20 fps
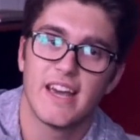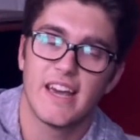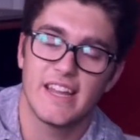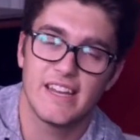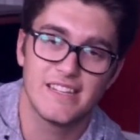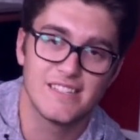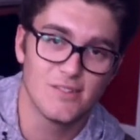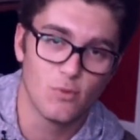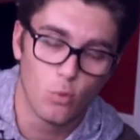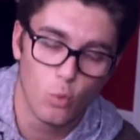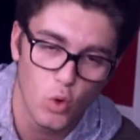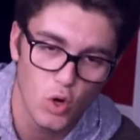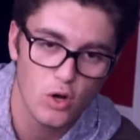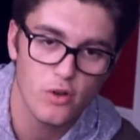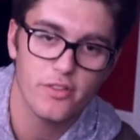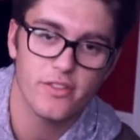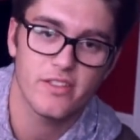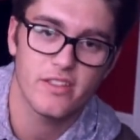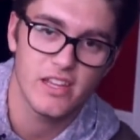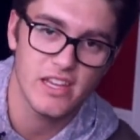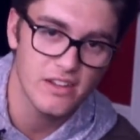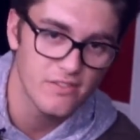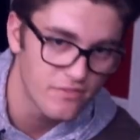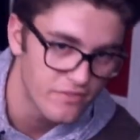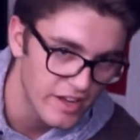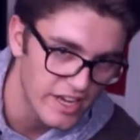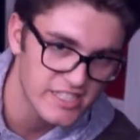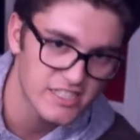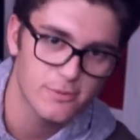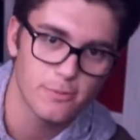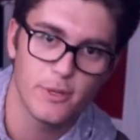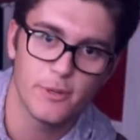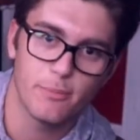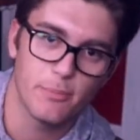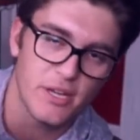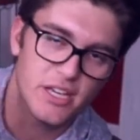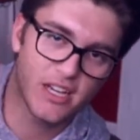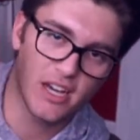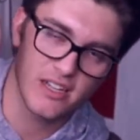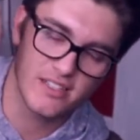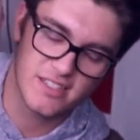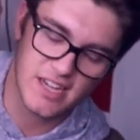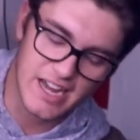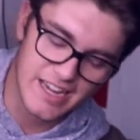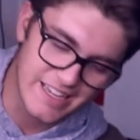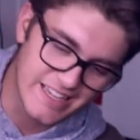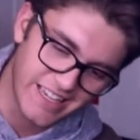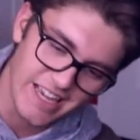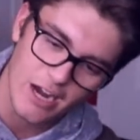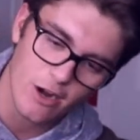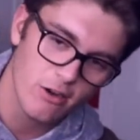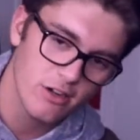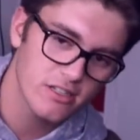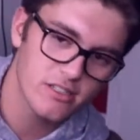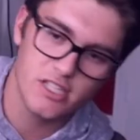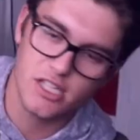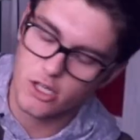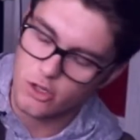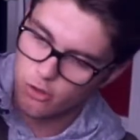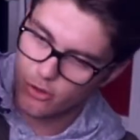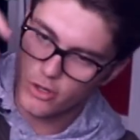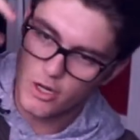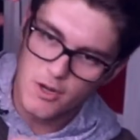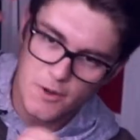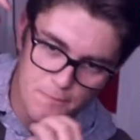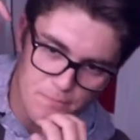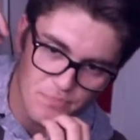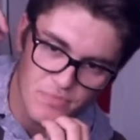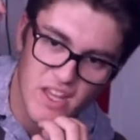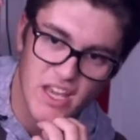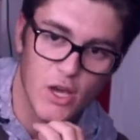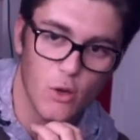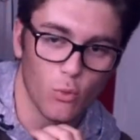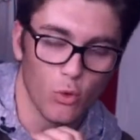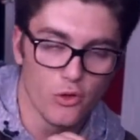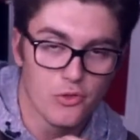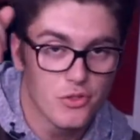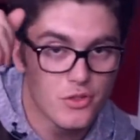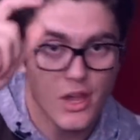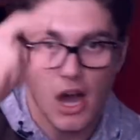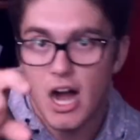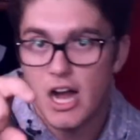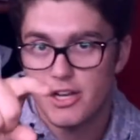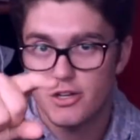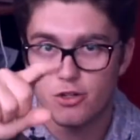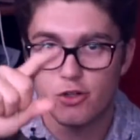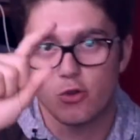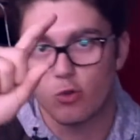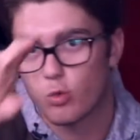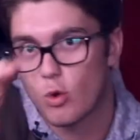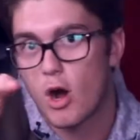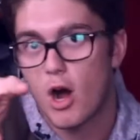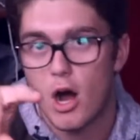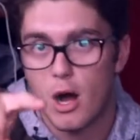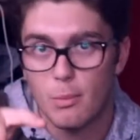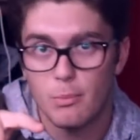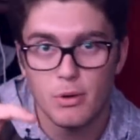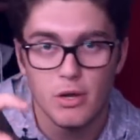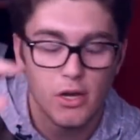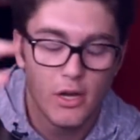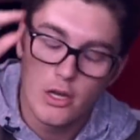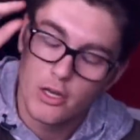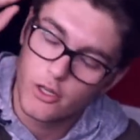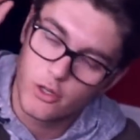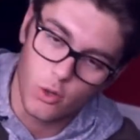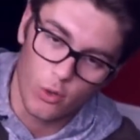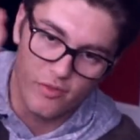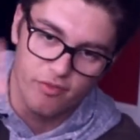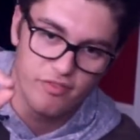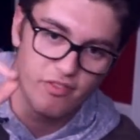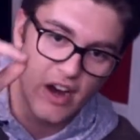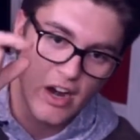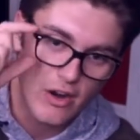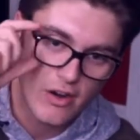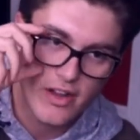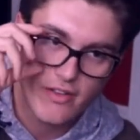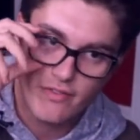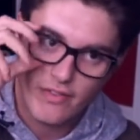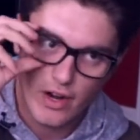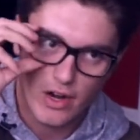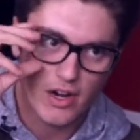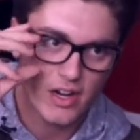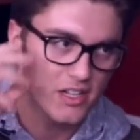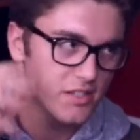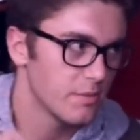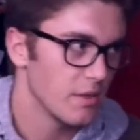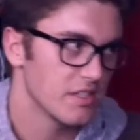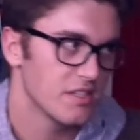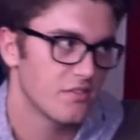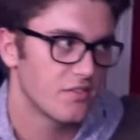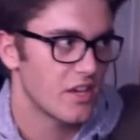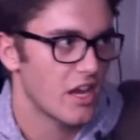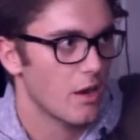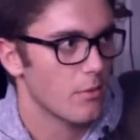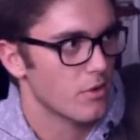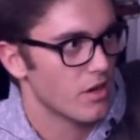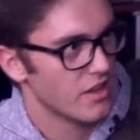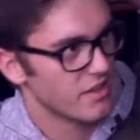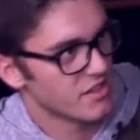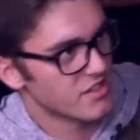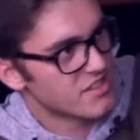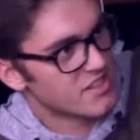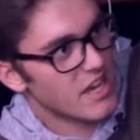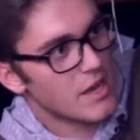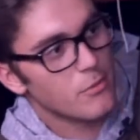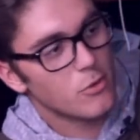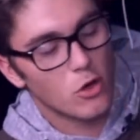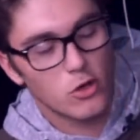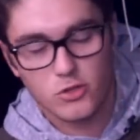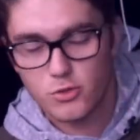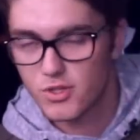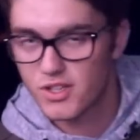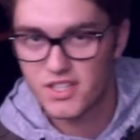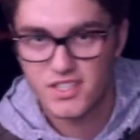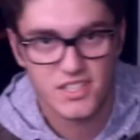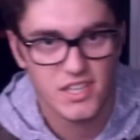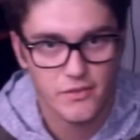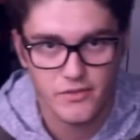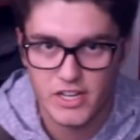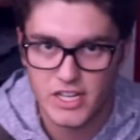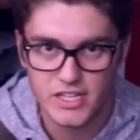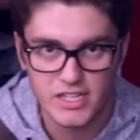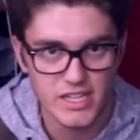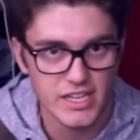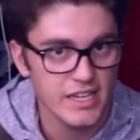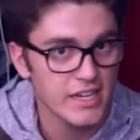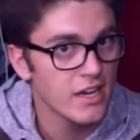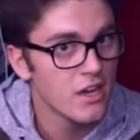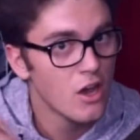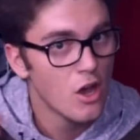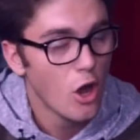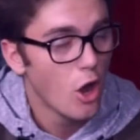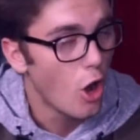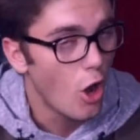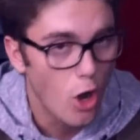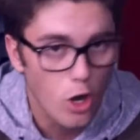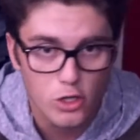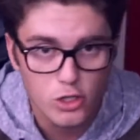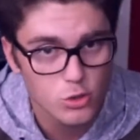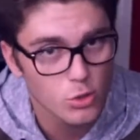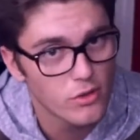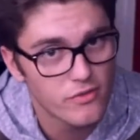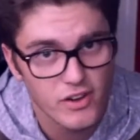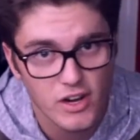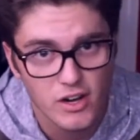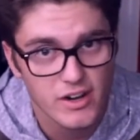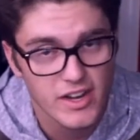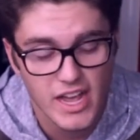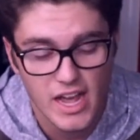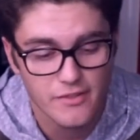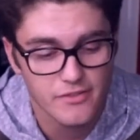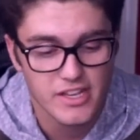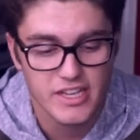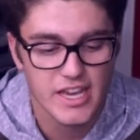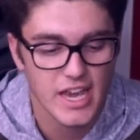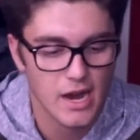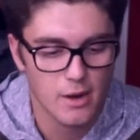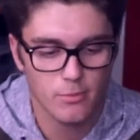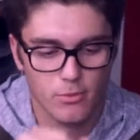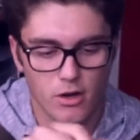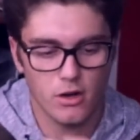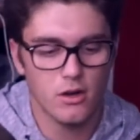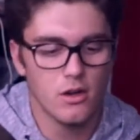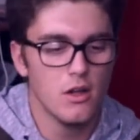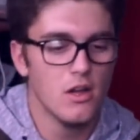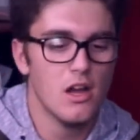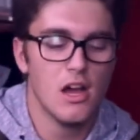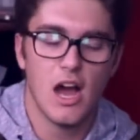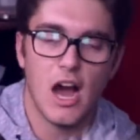It is worth the investment because I guarantee you it will not drop your very, very expensive camera. And the same goes with the 70D, also a very heavy camera.